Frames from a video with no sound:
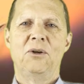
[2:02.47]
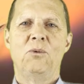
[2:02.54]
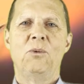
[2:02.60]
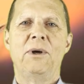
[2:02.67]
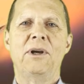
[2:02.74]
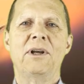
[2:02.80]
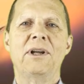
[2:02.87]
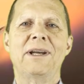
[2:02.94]

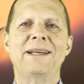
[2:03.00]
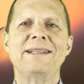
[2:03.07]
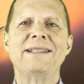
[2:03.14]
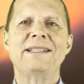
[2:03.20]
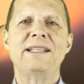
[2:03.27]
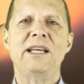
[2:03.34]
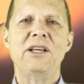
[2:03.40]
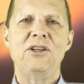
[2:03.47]
We're going to
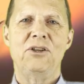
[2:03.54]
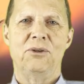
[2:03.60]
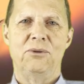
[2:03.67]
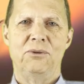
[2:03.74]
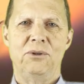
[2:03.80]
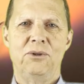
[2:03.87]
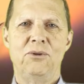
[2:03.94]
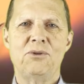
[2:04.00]

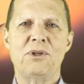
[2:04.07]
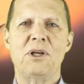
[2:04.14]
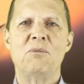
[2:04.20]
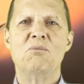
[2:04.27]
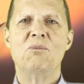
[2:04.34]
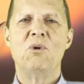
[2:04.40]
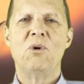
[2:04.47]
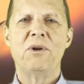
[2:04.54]
continue
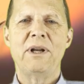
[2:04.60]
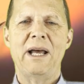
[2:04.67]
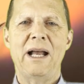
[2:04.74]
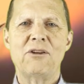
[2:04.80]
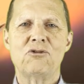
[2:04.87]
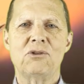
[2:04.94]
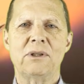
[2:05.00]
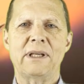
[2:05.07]
using more
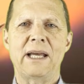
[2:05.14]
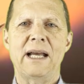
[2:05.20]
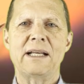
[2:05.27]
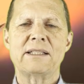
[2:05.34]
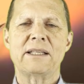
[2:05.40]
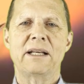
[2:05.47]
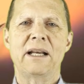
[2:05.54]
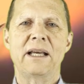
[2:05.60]
natural
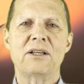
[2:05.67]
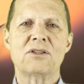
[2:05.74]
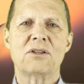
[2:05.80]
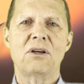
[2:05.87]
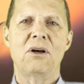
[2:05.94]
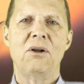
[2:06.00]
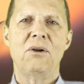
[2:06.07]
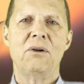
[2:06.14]
gas and less
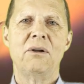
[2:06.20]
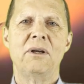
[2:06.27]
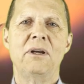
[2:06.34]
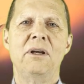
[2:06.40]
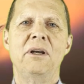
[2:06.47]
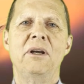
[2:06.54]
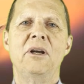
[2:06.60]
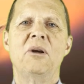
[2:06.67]
coal,
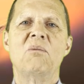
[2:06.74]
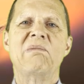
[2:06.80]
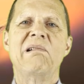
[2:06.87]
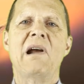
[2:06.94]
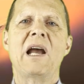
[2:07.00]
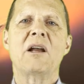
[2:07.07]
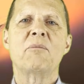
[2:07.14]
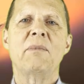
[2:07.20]

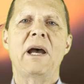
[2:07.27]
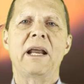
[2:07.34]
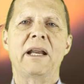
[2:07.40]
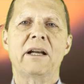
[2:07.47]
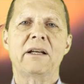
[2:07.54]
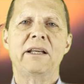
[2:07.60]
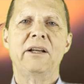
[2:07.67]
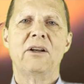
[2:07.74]

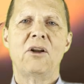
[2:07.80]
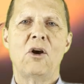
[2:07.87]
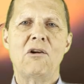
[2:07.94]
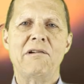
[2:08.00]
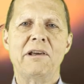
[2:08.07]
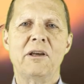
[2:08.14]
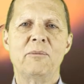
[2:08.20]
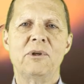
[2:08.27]
pragmatically
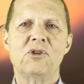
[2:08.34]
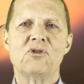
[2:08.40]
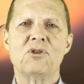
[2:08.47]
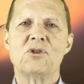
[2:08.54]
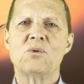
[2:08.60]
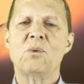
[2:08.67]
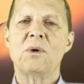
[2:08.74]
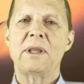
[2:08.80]
lowering
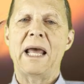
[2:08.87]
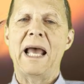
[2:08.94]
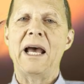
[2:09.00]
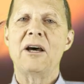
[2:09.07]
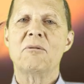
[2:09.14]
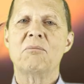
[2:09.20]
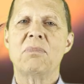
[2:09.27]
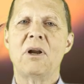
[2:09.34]
emissions
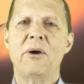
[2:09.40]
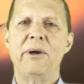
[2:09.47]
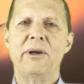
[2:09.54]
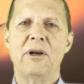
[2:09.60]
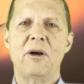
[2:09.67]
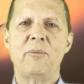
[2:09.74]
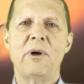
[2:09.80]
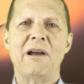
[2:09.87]
without
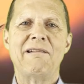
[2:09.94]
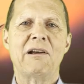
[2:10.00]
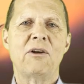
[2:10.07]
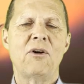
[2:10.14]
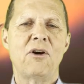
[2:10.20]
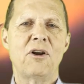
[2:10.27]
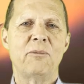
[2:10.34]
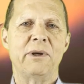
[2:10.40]
blowing up our
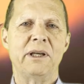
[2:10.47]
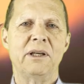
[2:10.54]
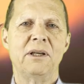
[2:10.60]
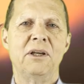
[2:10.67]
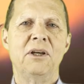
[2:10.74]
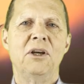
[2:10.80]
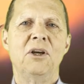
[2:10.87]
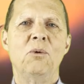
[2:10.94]
economy.
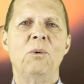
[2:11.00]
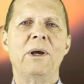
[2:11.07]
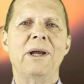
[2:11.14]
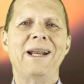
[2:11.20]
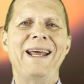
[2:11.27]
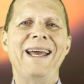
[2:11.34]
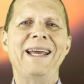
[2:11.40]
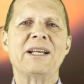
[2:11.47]
We're
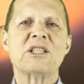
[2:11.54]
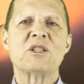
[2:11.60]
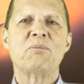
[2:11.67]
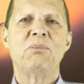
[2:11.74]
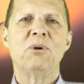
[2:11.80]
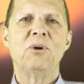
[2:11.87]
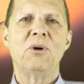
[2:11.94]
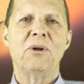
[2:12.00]
going to
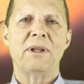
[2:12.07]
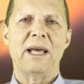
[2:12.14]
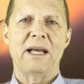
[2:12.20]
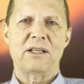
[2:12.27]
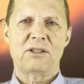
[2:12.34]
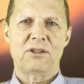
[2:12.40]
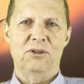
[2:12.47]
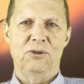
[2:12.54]
export
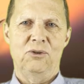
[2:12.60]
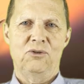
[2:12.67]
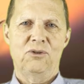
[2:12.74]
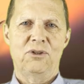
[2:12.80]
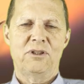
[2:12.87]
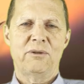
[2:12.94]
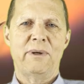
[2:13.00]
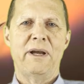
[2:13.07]
that
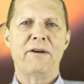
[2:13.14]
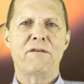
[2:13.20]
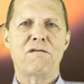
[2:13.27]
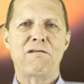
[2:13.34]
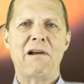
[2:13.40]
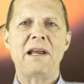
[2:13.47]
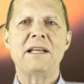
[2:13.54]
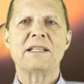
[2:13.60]
solution to our
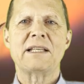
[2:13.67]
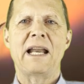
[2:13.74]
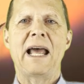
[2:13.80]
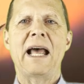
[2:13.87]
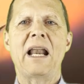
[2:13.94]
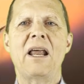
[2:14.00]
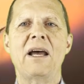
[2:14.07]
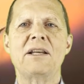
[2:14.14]
friends and
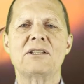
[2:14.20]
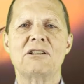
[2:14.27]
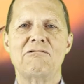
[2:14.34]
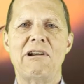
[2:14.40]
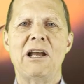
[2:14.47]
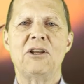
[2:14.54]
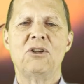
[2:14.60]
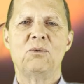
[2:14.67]
allies
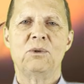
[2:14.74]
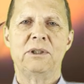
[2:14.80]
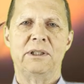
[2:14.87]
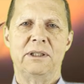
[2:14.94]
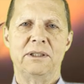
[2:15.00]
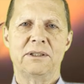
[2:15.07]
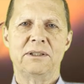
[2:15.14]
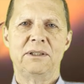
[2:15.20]
around the
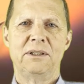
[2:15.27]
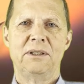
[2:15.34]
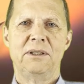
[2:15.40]
world.